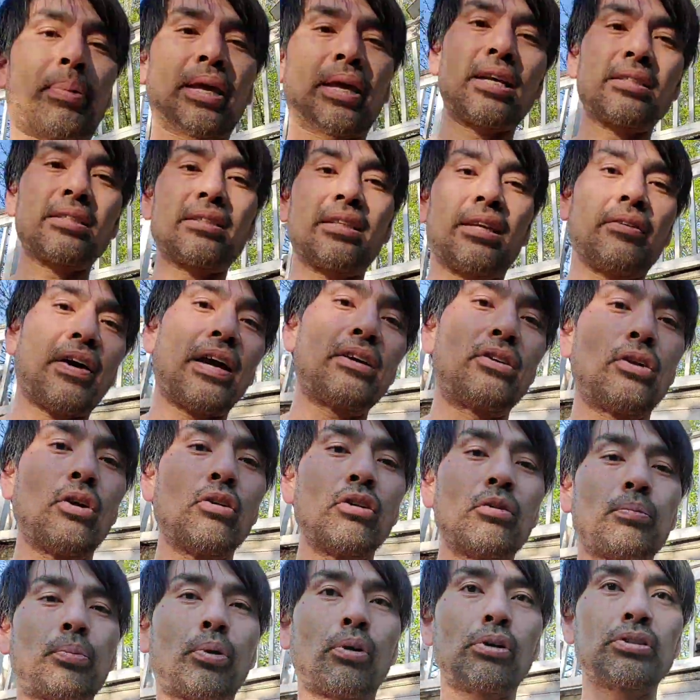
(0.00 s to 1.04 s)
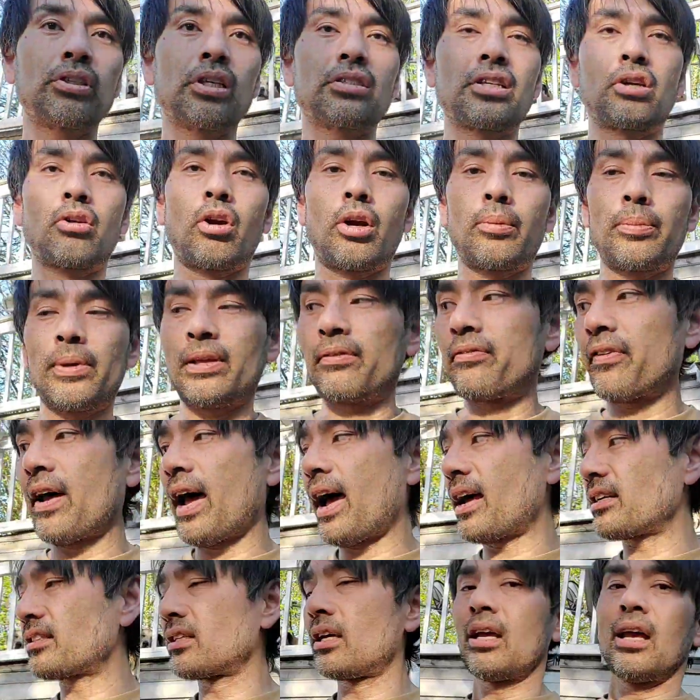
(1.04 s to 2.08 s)
because if I don't process incredibly
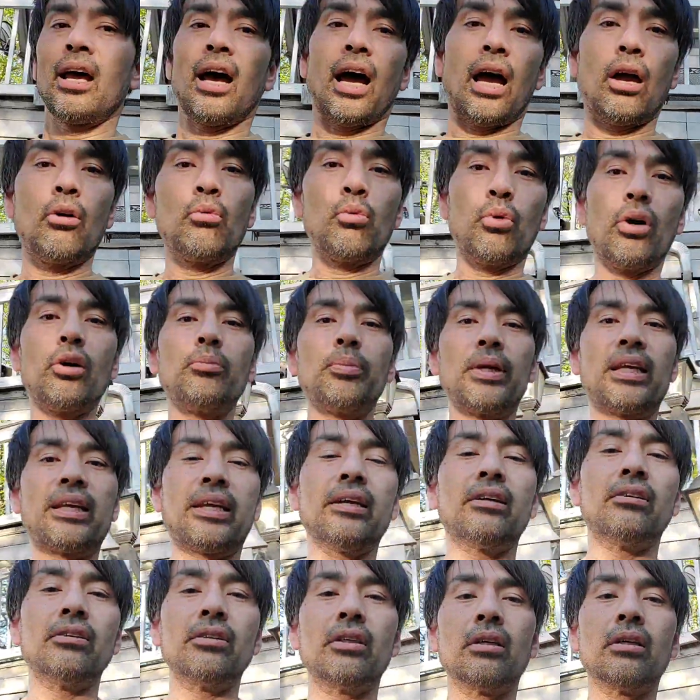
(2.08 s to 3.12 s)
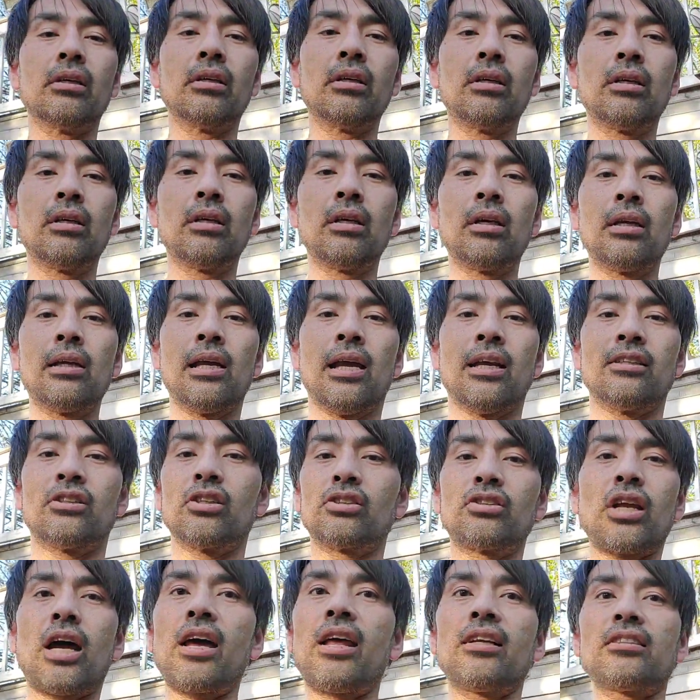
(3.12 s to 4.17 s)
fast, I will be killed. So
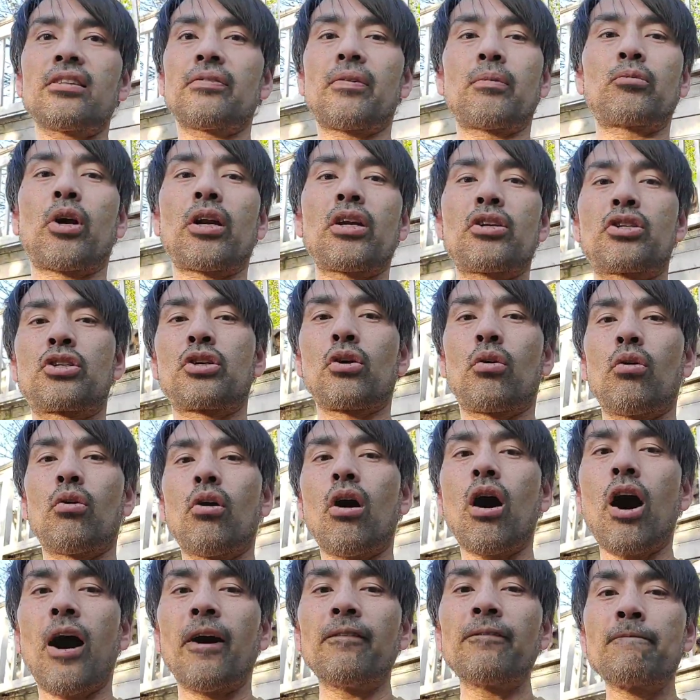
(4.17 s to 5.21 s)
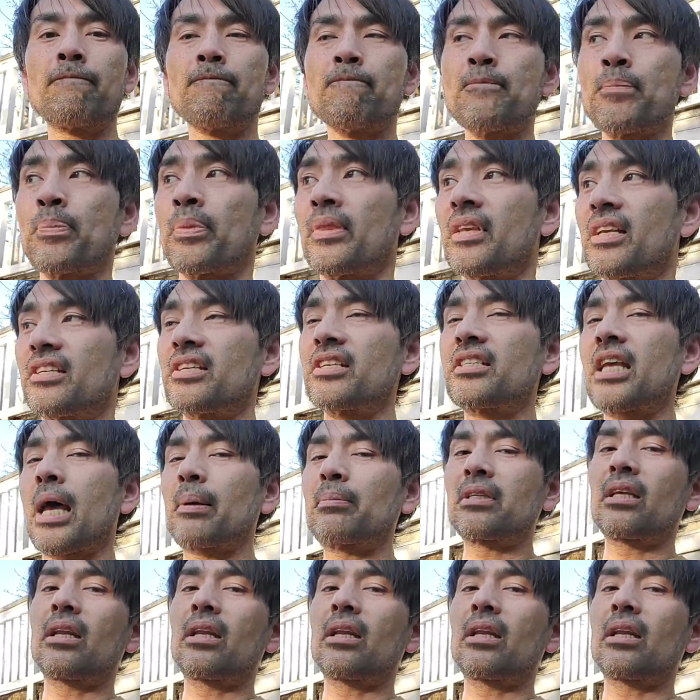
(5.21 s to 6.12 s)
it's not as if I'm trying to show off. It just happens